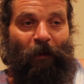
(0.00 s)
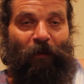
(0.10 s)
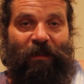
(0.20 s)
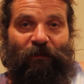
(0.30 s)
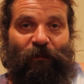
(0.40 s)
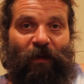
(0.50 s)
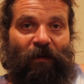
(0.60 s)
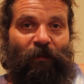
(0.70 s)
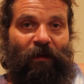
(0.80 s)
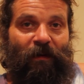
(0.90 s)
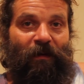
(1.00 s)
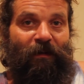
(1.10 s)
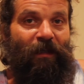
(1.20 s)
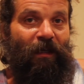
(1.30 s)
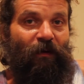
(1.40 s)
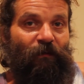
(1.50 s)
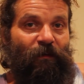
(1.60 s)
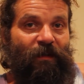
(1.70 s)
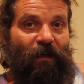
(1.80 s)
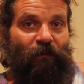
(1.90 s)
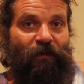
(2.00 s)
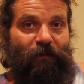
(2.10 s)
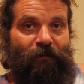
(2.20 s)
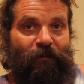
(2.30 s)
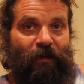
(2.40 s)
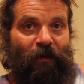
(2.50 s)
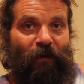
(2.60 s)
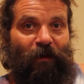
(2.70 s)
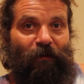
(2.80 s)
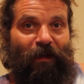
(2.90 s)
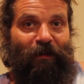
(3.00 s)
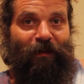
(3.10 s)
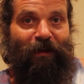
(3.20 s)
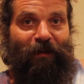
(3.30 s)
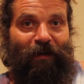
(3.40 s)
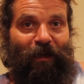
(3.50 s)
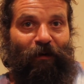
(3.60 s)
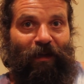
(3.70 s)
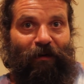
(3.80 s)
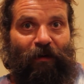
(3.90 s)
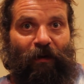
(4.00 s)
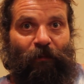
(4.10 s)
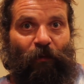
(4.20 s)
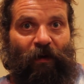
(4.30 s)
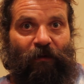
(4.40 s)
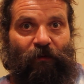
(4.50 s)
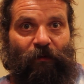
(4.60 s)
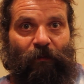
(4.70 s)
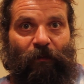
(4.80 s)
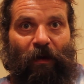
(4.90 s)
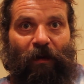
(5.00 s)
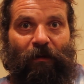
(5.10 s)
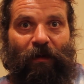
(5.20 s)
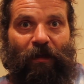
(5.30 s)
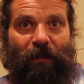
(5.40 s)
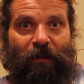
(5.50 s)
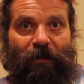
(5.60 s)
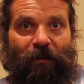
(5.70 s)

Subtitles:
but give them that ability to take care of themselves. You know, I don't like the hand out, hand up, or whatever. I like